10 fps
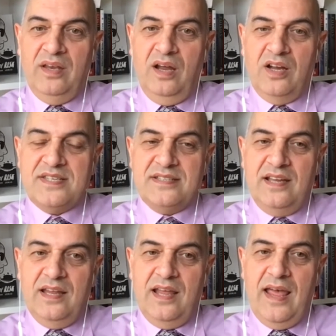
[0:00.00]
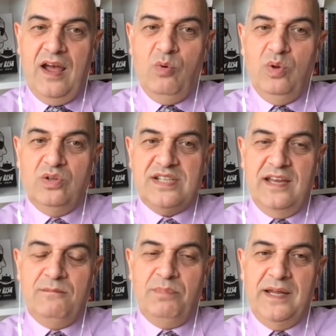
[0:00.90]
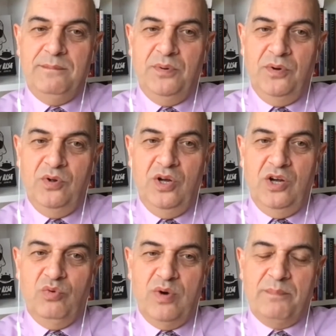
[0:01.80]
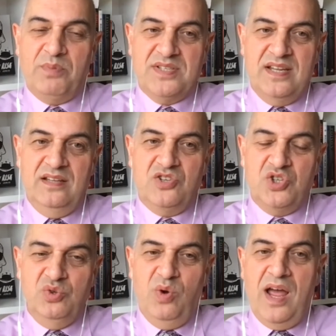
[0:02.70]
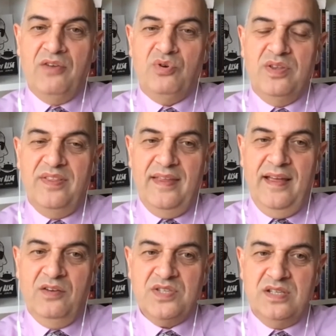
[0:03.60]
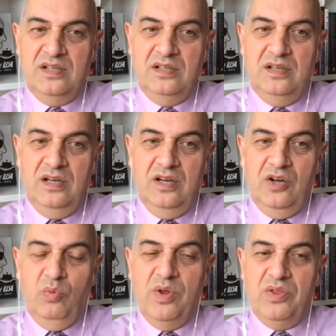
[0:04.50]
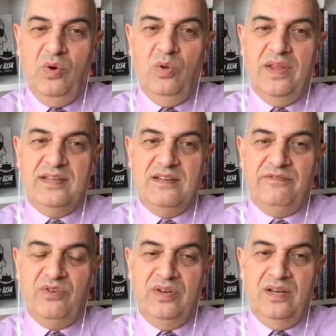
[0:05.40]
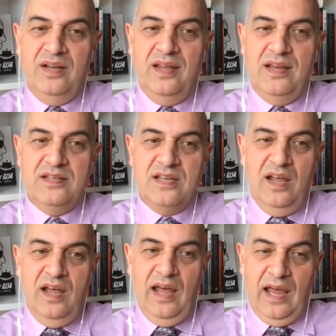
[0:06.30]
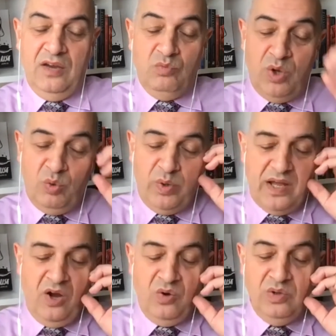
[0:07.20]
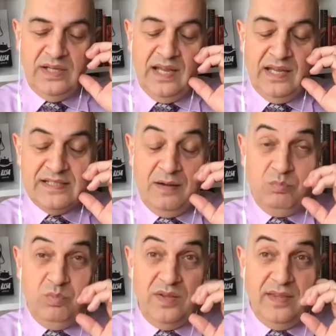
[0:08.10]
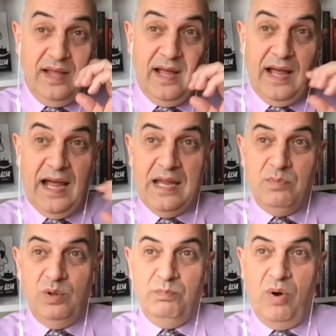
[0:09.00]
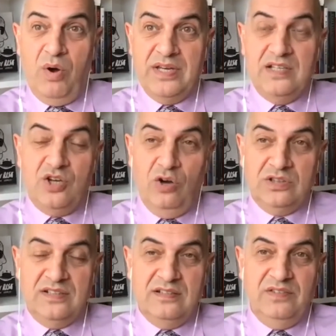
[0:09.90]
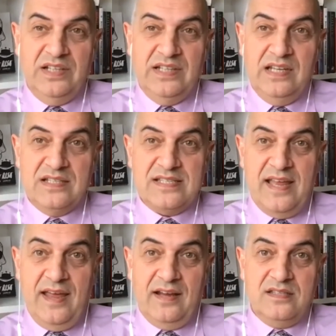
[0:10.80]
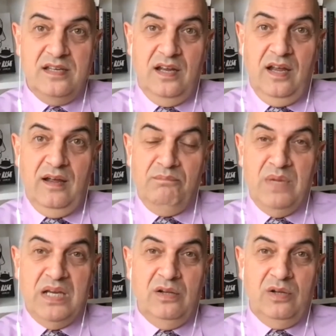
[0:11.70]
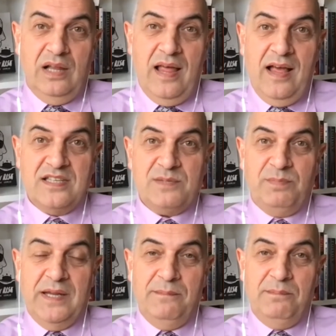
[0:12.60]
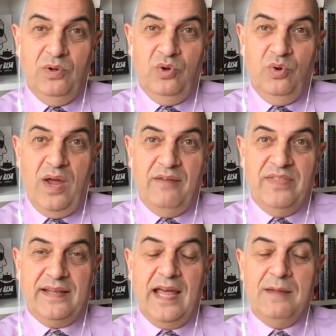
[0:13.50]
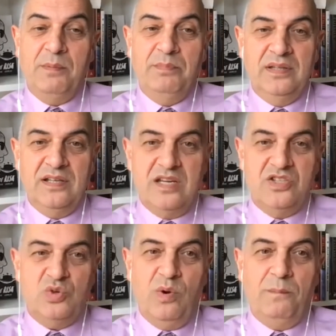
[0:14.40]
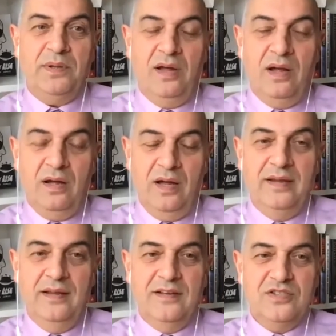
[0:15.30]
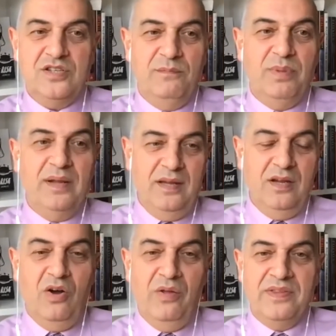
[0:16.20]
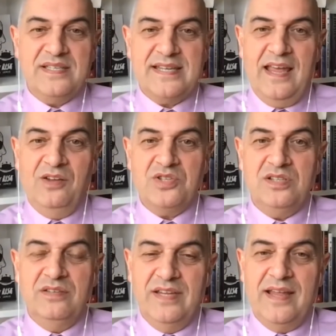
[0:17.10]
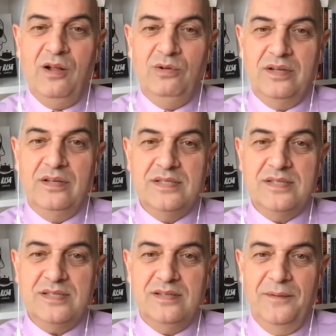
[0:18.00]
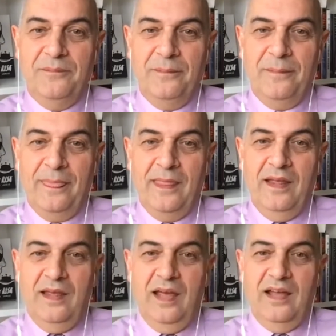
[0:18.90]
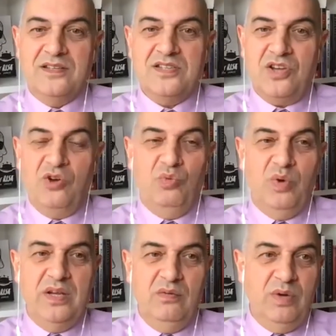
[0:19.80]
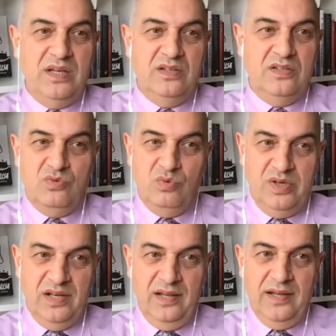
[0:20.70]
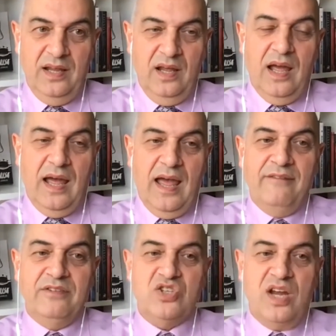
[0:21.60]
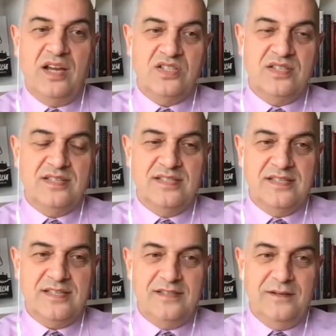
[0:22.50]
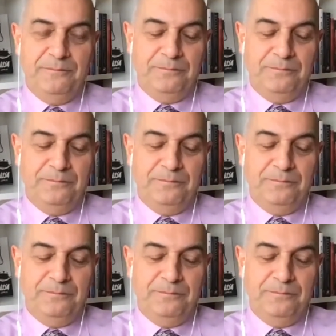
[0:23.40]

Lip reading: I say, how will 10 people represent 200,000 with all their different needs? And will we only end up with able-bodied, cognitively intact, middle-class people who have the capability to apply to be on this Council of the Elders? And so we really haven't changed the system.